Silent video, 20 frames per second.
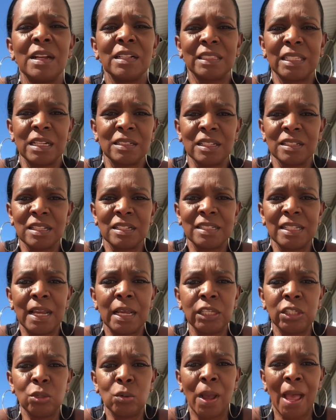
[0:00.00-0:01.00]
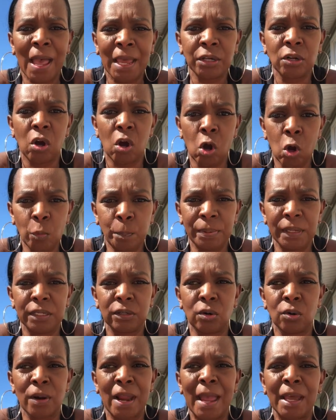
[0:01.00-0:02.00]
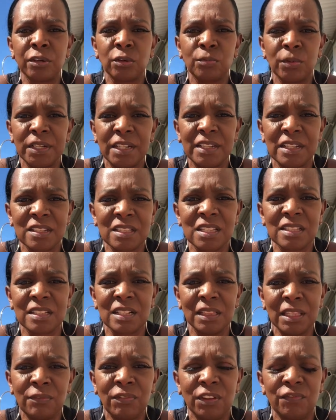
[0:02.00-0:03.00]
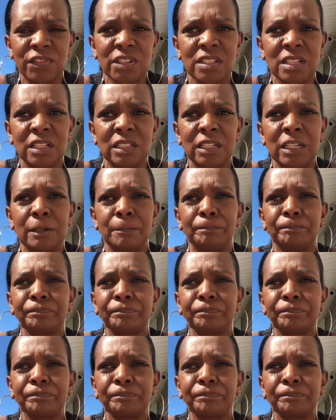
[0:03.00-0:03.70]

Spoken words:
That doesn't tell you how to open or how to run an assisted living facility.